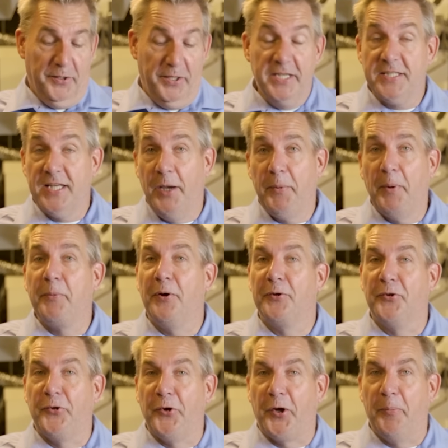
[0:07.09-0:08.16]
This time I'm going
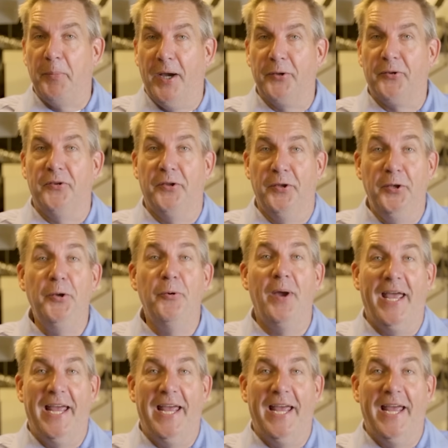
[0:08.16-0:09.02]
to talk about the new